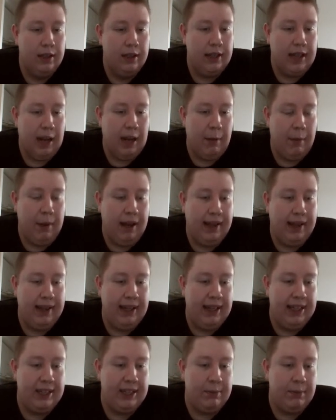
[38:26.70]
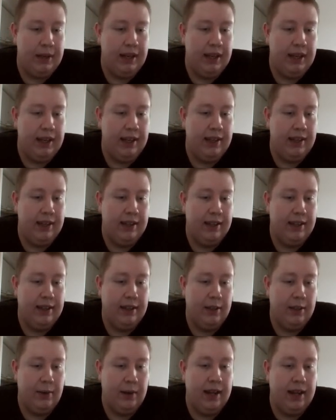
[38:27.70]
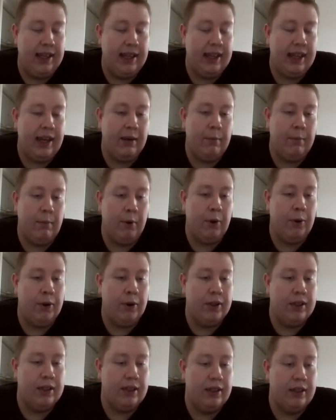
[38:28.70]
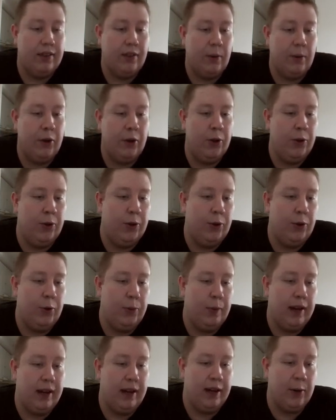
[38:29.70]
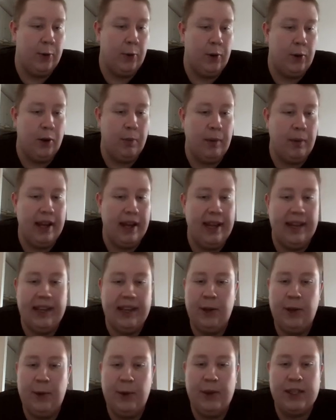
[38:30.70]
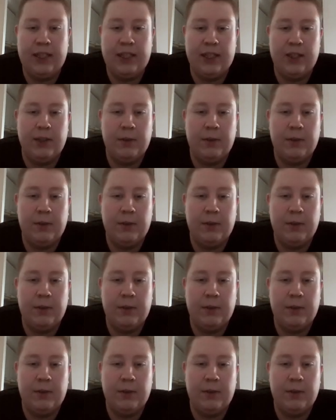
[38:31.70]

It can be at least be rented and bought from YouTube and Google Play in the US.